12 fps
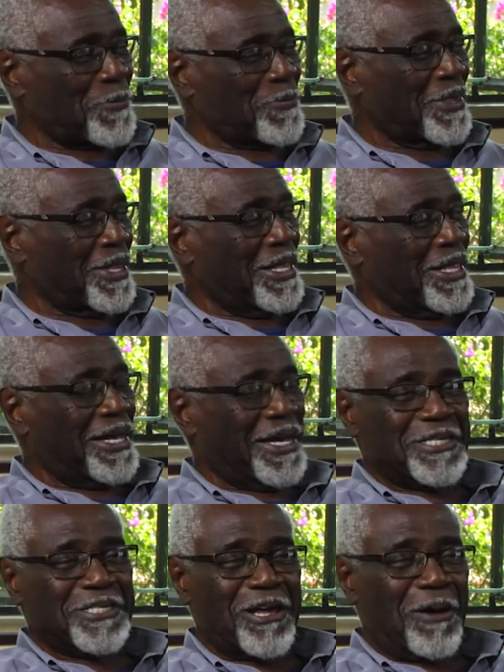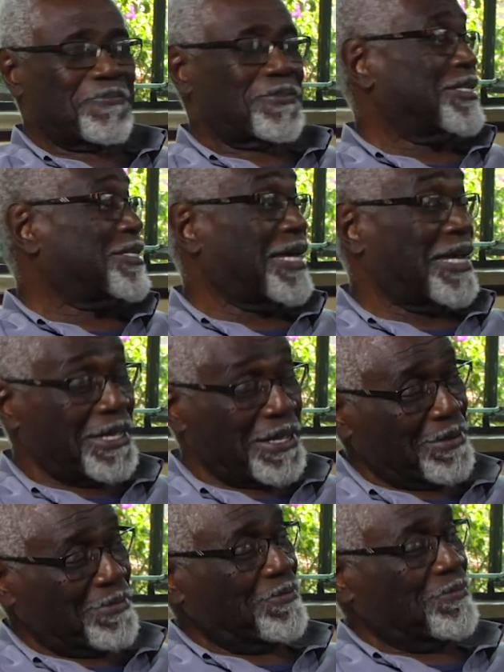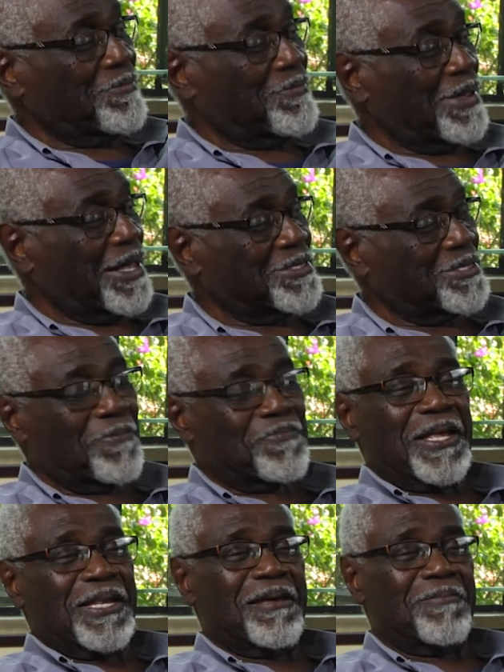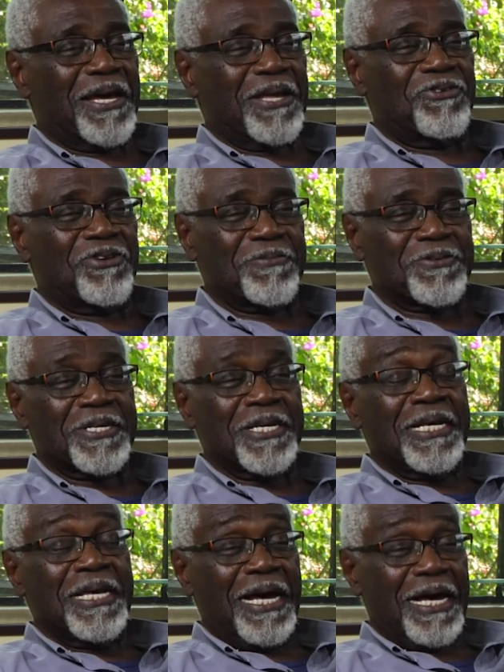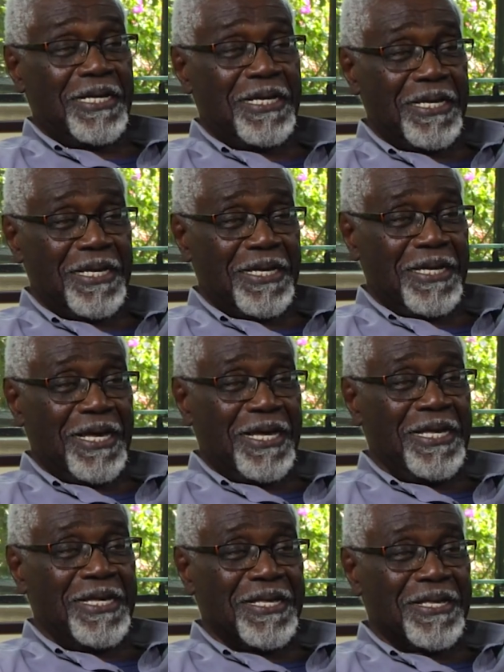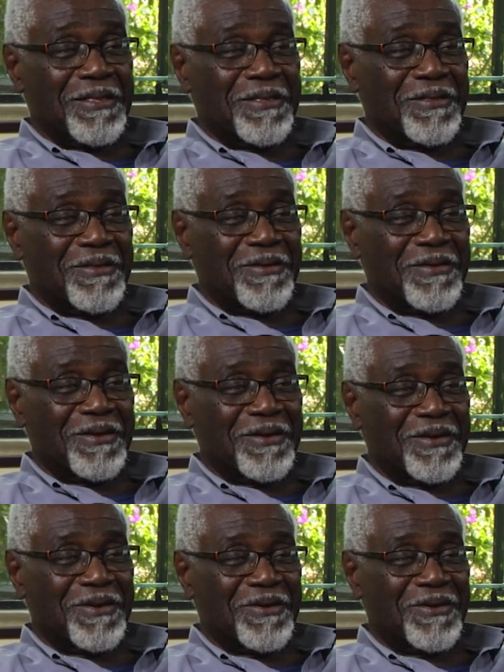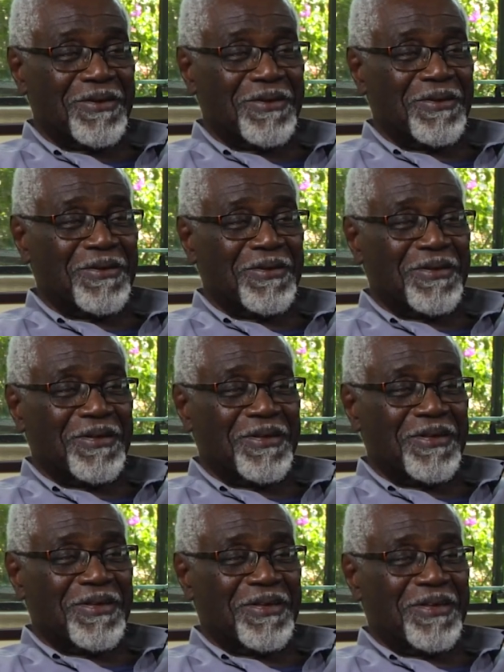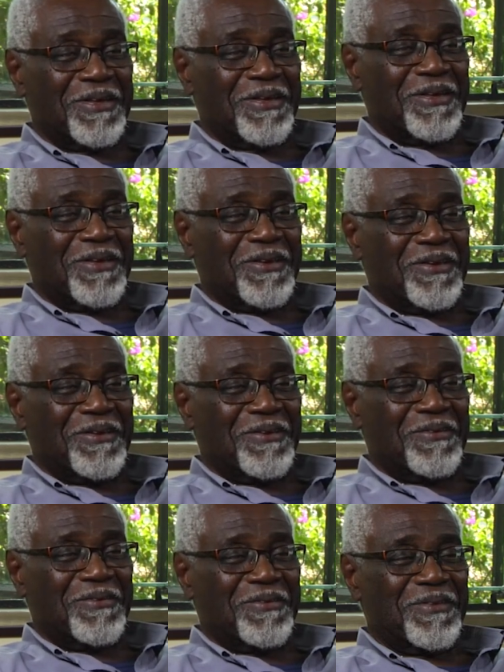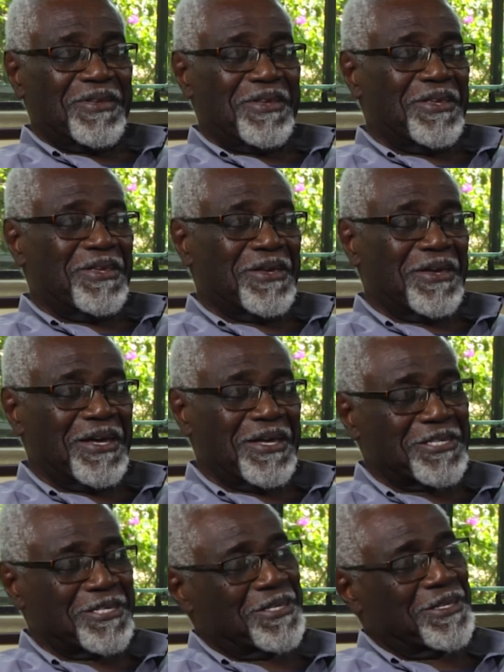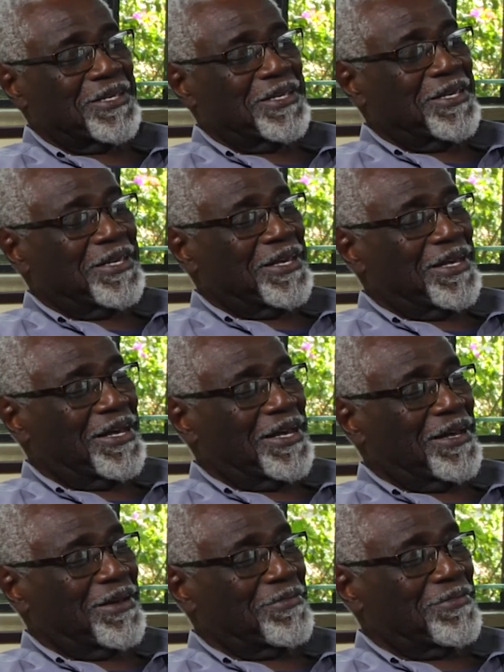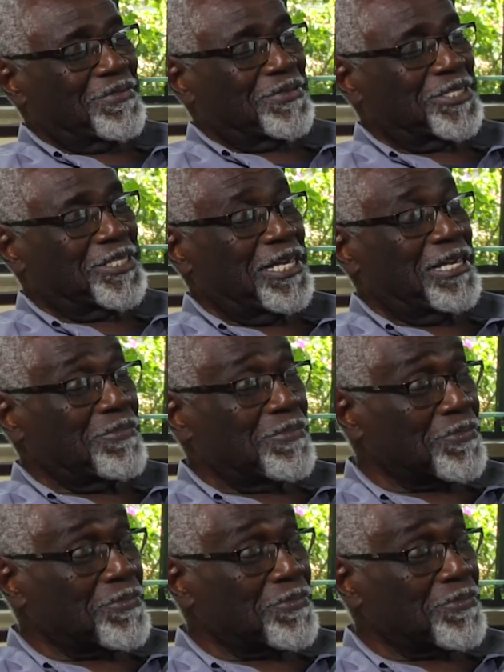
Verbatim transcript: Mm -hmm. I stopped telling, I stopped telling them my dreams. Uh, huh? That was the antidote to get rid of the dreaming. Yes. Um, steam.